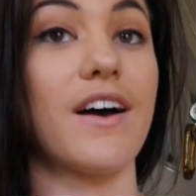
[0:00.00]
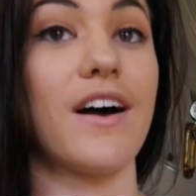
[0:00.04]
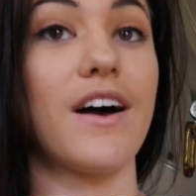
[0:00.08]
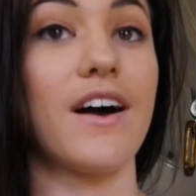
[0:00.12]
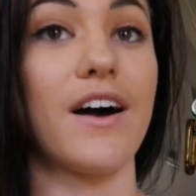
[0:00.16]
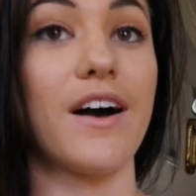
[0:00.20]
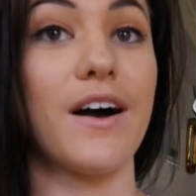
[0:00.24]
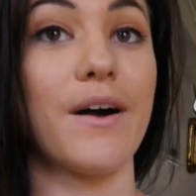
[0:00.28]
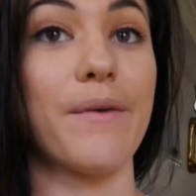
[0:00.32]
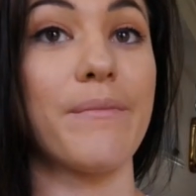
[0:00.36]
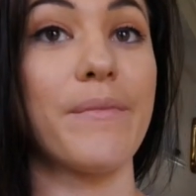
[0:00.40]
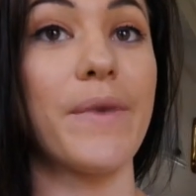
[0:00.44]

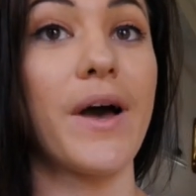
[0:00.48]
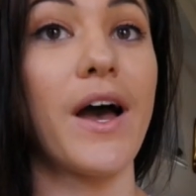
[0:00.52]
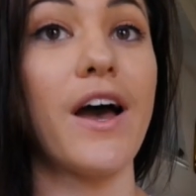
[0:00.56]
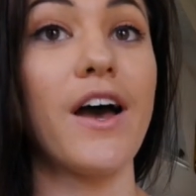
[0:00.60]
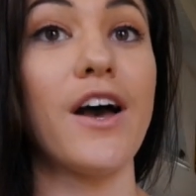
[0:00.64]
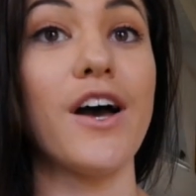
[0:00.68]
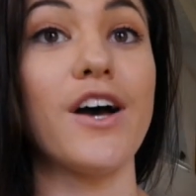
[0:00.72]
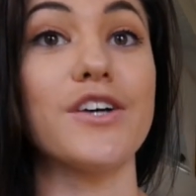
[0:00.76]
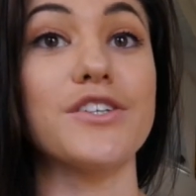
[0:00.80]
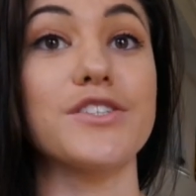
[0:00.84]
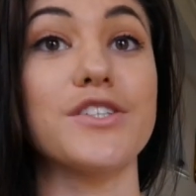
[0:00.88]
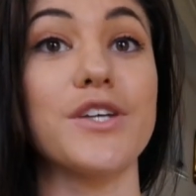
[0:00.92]
Um,
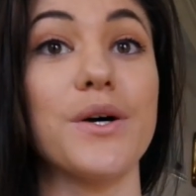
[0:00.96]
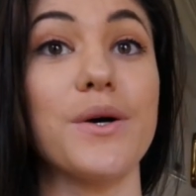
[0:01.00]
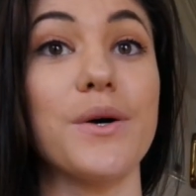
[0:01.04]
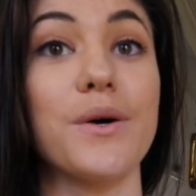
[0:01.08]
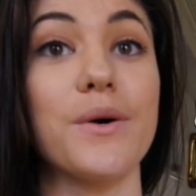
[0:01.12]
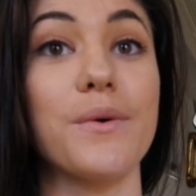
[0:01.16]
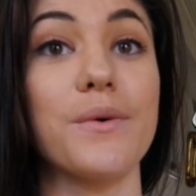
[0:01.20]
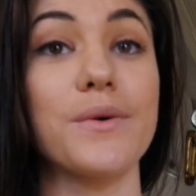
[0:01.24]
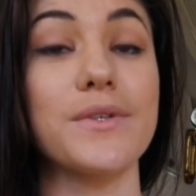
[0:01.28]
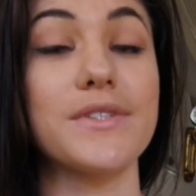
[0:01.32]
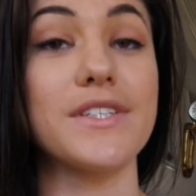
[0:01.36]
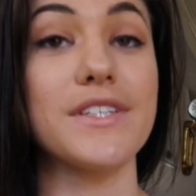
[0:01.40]

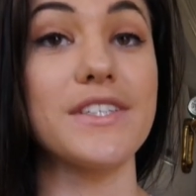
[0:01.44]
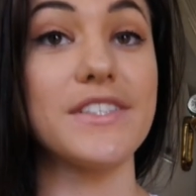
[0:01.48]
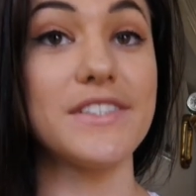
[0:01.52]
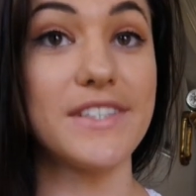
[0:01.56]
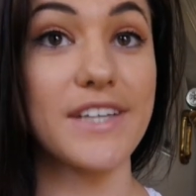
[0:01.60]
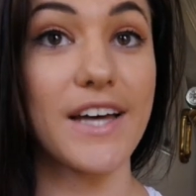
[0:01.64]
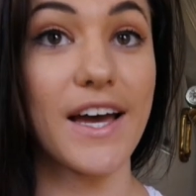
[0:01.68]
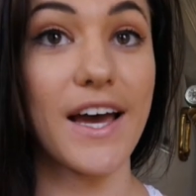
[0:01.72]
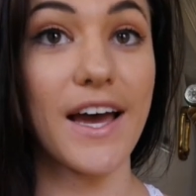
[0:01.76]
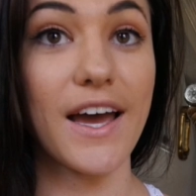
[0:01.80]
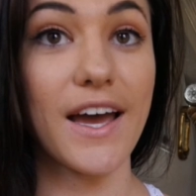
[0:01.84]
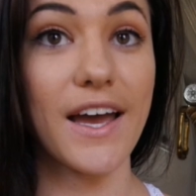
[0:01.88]
so
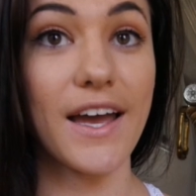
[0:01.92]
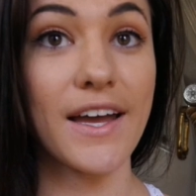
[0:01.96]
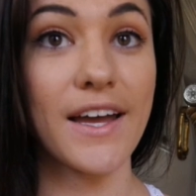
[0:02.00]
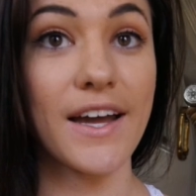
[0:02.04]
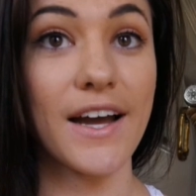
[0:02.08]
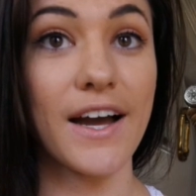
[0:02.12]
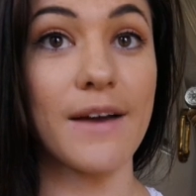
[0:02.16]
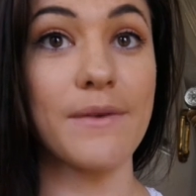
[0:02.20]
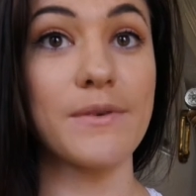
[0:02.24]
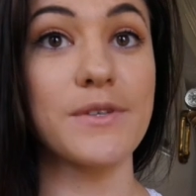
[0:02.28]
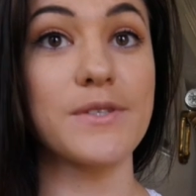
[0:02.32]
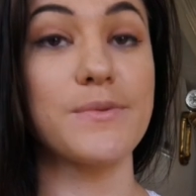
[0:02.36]

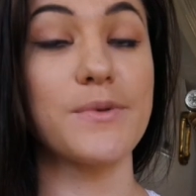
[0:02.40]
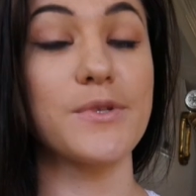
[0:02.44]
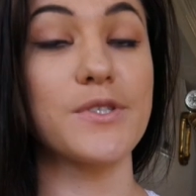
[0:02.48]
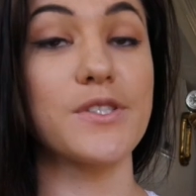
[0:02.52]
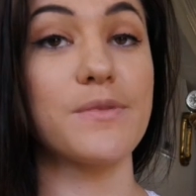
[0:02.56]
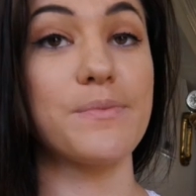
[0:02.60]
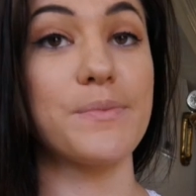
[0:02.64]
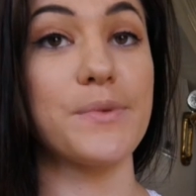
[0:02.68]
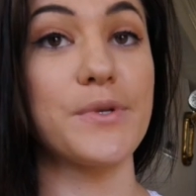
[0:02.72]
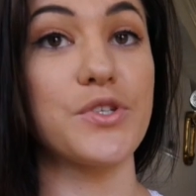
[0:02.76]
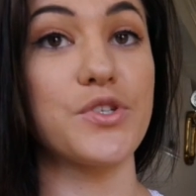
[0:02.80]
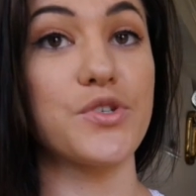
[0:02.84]
today I'm
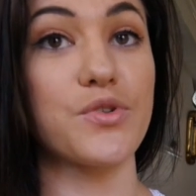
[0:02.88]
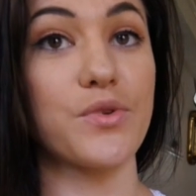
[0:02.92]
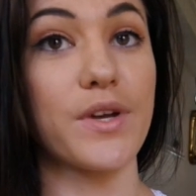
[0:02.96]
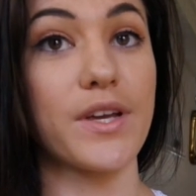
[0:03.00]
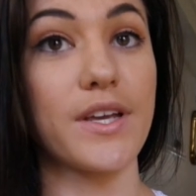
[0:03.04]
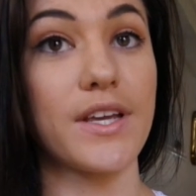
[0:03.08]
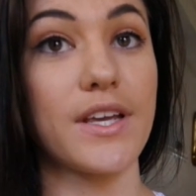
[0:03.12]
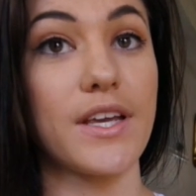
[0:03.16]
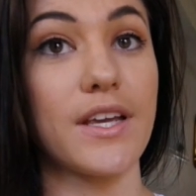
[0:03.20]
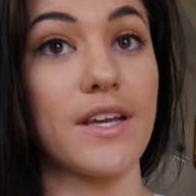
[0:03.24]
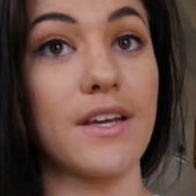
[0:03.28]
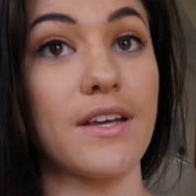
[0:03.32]
supposed to be
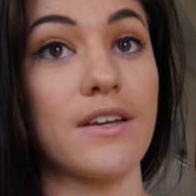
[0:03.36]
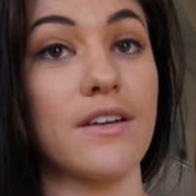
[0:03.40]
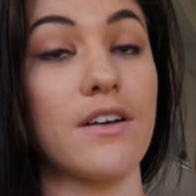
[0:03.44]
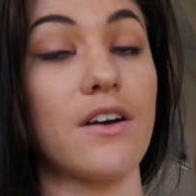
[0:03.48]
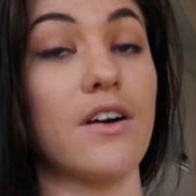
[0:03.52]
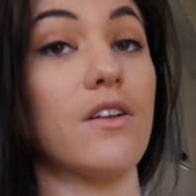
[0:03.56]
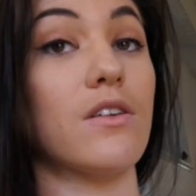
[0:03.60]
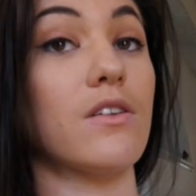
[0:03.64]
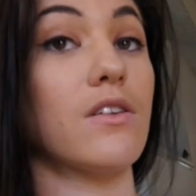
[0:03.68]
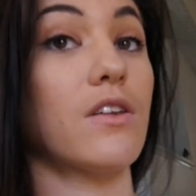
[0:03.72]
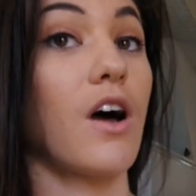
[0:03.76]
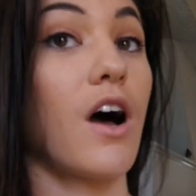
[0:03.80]
drinking
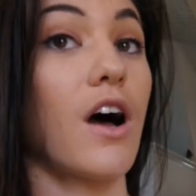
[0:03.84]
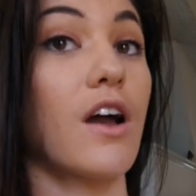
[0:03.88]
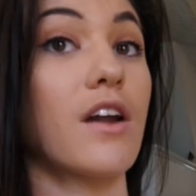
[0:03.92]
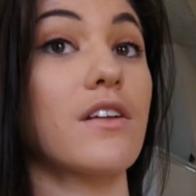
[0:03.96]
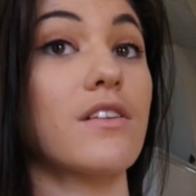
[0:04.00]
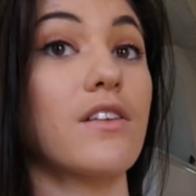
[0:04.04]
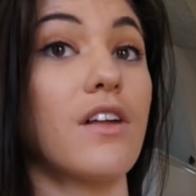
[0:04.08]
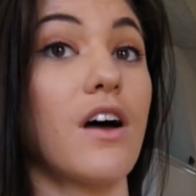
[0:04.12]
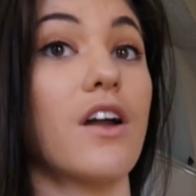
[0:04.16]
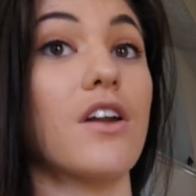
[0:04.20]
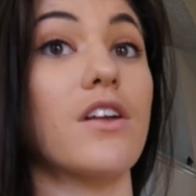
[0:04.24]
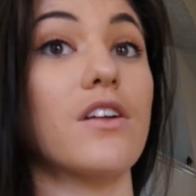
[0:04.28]
a lot,
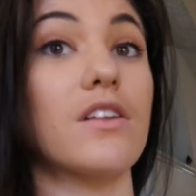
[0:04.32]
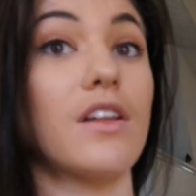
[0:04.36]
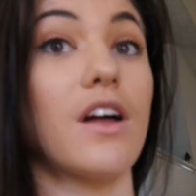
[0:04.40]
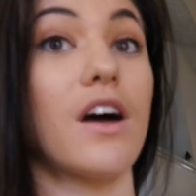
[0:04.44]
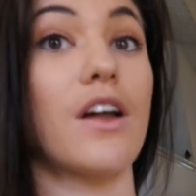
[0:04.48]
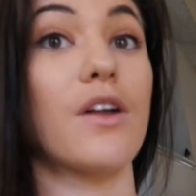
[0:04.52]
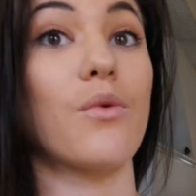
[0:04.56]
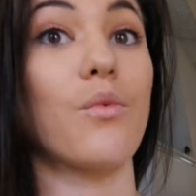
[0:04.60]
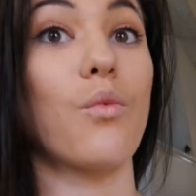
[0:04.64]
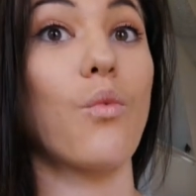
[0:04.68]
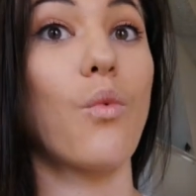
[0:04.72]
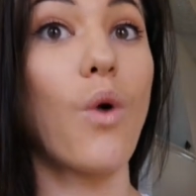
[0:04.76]
a lot, a
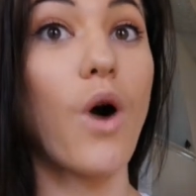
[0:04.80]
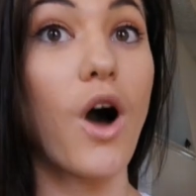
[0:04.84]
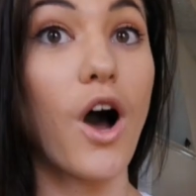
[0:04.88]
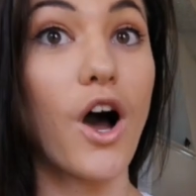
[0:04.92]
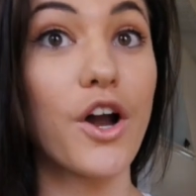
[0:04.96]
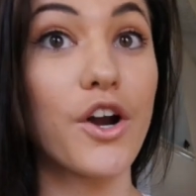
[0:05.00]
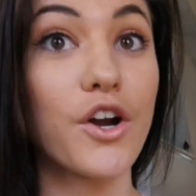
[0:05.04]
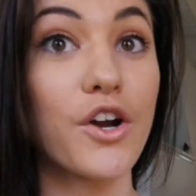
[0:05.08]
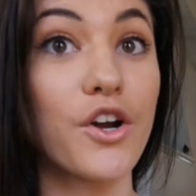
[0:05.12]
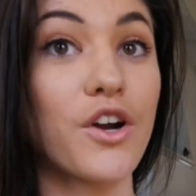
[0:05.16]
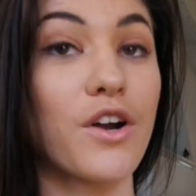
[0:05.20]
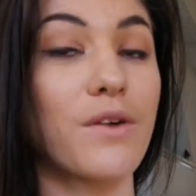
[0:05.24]
lot of
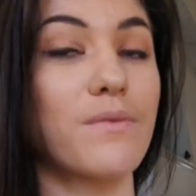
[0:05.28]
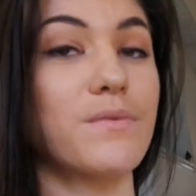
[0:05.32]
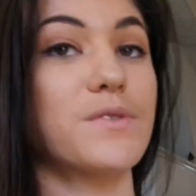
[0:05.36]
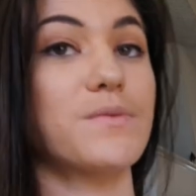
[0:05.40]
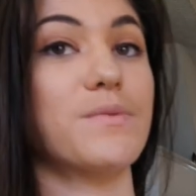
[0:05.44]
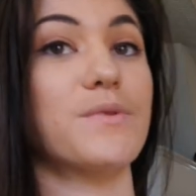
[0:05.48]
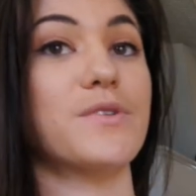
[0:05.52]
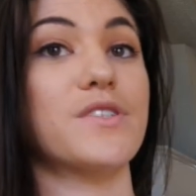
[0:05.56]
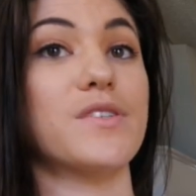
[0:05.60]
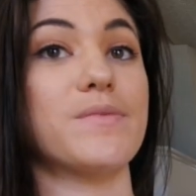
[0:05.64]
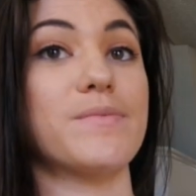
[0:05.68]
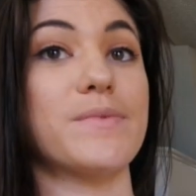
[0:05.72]
water. I'm
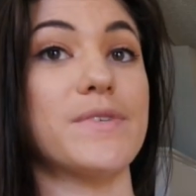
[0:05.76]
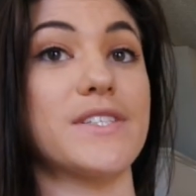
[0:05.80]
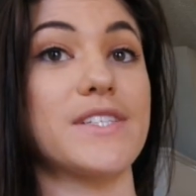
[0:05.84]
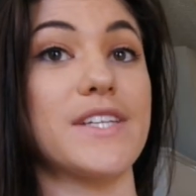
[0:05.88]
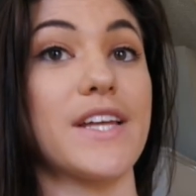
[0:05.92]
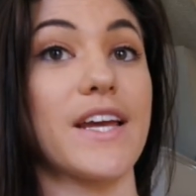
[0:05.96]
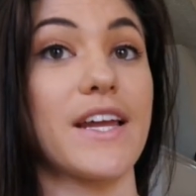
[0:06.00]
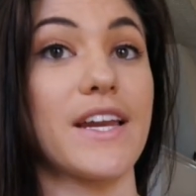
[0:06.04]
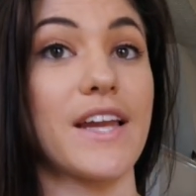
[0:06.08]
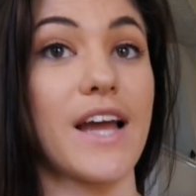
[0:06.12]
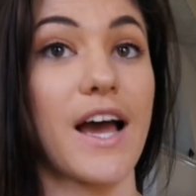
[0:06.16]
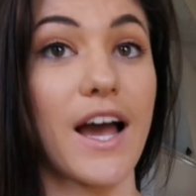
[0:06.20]
supposed to be
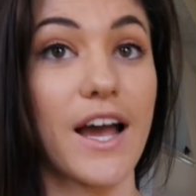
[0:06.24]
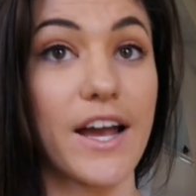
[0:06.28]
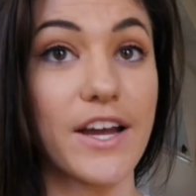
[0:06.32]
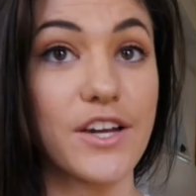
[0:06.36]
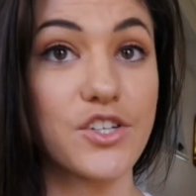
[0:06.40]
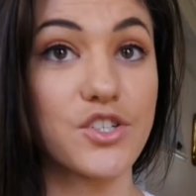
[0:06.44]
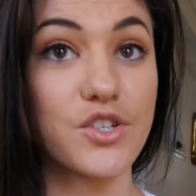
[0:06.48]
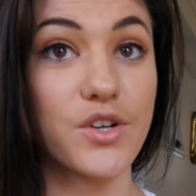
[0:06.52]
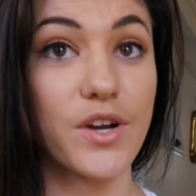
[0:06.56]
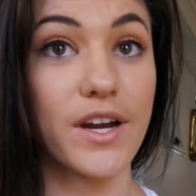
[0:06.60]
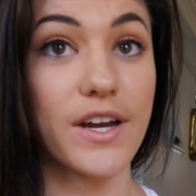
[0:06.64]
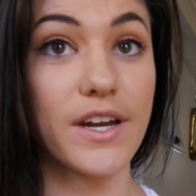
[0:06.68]
staying
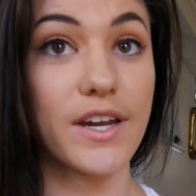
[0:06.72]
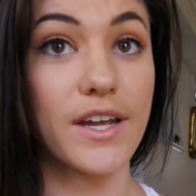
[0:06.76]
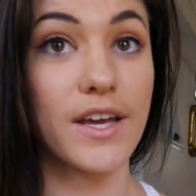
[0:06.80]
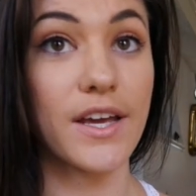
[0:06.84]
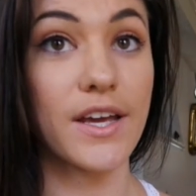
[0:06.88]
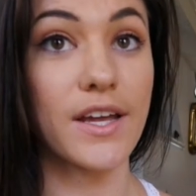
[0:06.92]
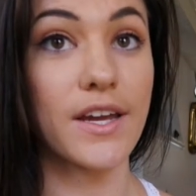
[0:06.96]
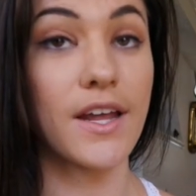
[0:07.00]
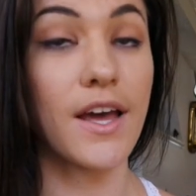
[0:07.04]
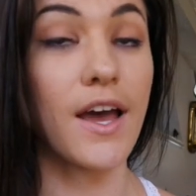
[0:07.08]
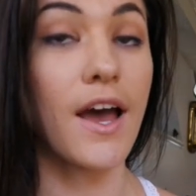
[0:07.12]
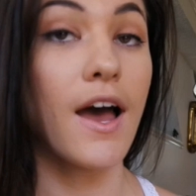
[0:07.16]

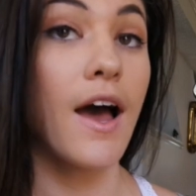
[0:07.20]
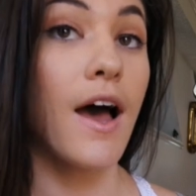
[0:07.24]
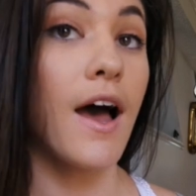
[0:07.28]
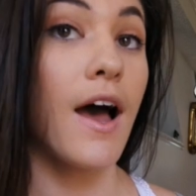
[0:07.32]
hydrated.